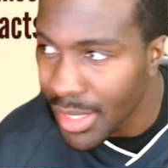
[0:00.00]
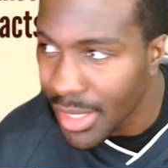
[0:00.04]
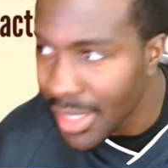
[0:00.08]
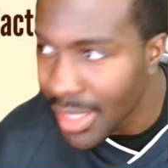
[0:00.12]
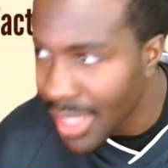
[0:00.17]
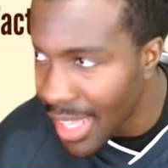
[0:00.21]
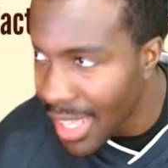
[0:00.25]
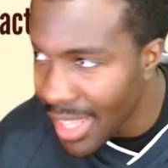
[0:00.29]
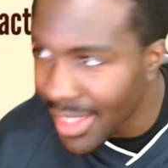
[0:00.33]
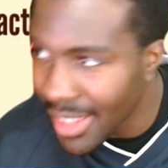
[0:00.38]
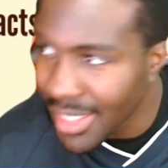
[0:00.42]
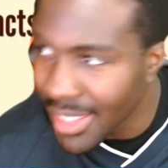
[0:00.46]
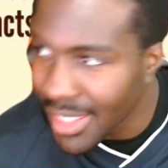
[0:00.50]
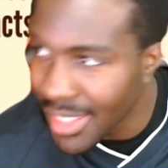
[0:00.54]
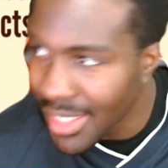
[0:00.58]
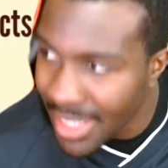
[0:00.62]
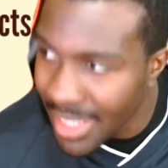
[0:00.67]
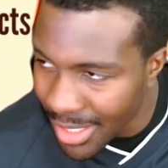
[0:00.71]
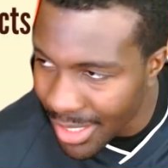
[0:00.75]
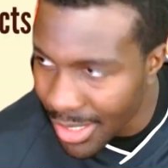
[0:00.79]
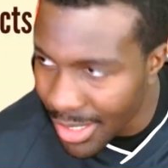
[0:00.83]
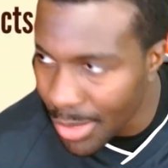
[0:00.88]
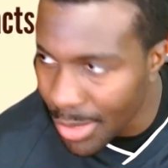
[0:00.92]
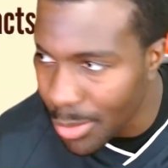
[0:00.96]
yeah, this
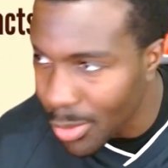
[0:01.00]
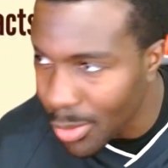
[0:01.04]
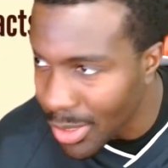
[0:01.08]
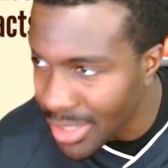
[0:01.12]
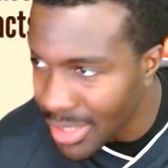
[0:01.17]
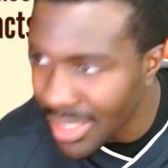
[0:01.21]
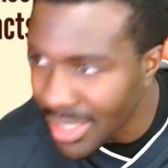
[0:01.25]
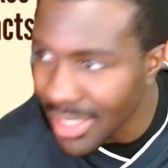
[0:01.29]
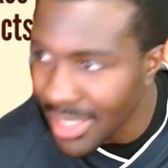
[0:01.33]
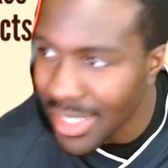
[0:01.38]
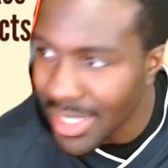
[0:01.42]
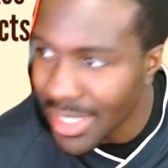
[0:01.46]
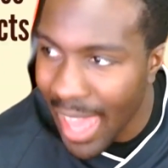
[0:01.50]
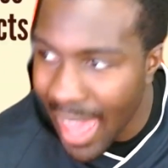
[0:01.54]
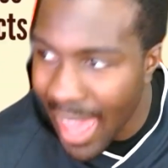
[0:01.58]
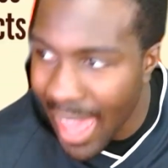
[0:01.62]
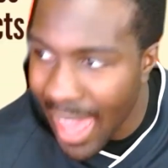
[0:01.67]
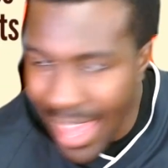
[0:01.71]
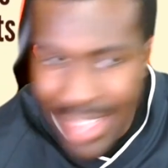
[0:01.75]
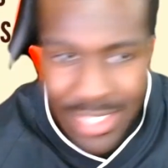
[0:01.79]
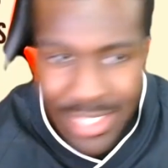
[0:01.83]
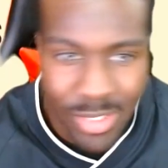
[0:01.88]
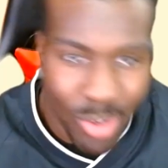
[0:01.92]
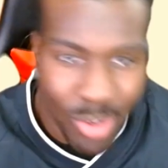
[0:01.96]
year wasn't
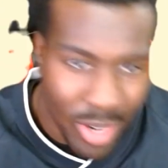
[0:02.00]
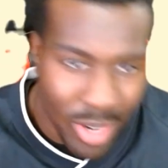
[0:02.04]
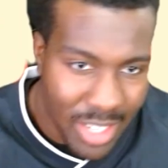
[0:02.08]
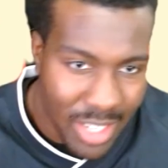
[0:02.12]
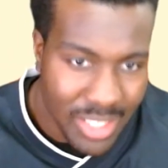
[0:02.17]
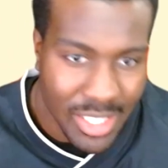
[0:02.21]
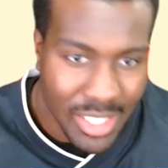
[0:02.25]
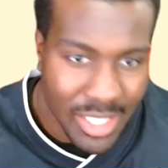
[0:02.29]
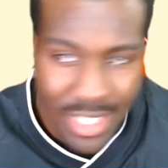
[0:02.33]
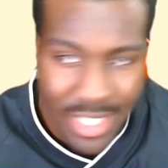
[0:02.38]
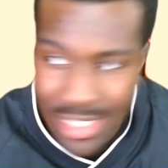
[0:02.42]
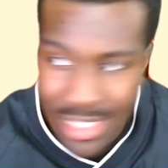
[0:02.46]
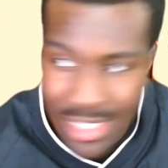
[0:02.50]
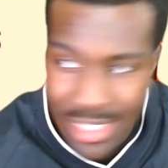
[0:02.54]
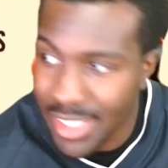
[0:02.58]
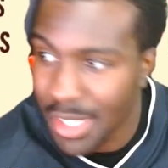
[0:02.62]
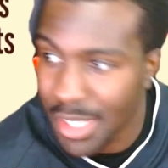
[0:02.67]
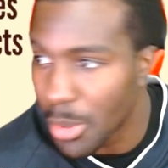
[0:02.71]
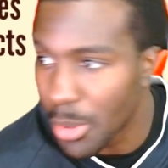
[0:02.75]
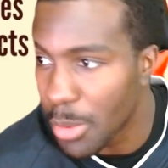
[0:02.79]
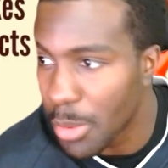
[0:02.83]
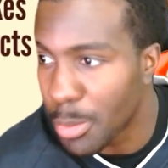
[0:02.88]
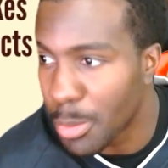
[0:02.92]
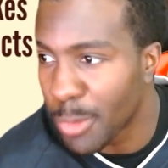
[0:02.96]
as crazy as his
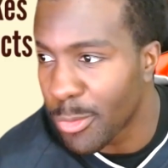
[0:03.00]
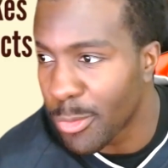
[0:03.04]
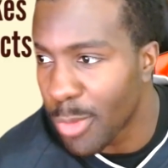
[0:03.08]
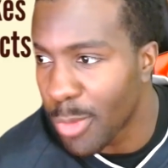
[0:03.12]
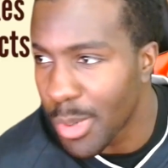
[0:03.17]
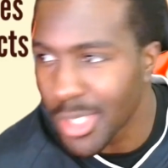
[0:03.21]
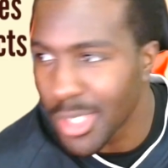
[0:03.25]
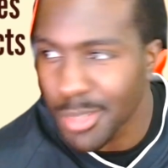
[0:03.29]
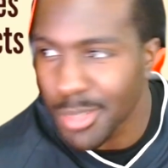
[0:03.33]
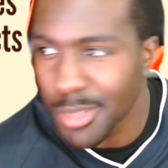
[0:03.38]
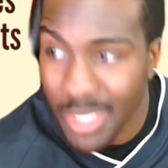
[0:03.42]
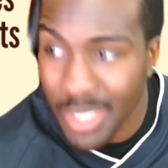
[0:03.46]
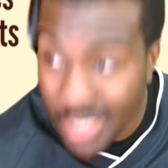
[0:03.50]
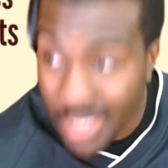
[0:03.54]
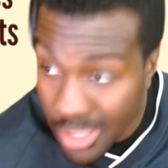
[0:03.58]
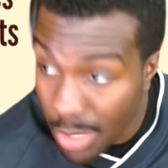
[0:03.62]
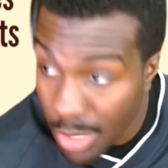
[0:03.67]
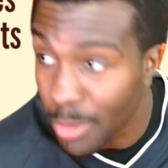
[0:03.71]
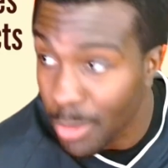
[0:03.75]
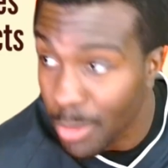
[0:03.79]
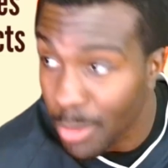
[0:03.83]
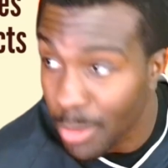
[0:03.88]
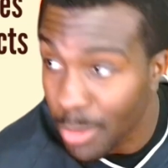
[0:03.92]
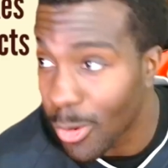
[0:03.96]
typical performance, but he still
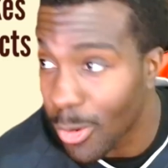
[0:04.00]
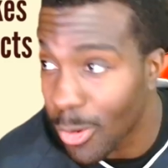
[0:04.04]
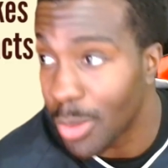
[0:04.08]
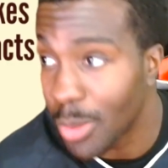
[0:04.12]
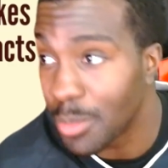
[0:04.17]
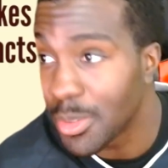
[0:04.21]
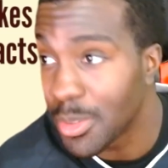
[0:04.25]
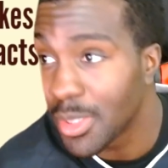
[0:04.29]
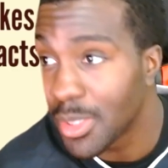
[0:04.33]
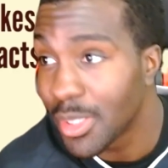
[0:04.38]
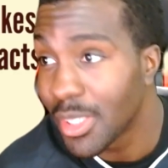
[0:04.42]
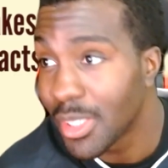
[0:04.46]
performed.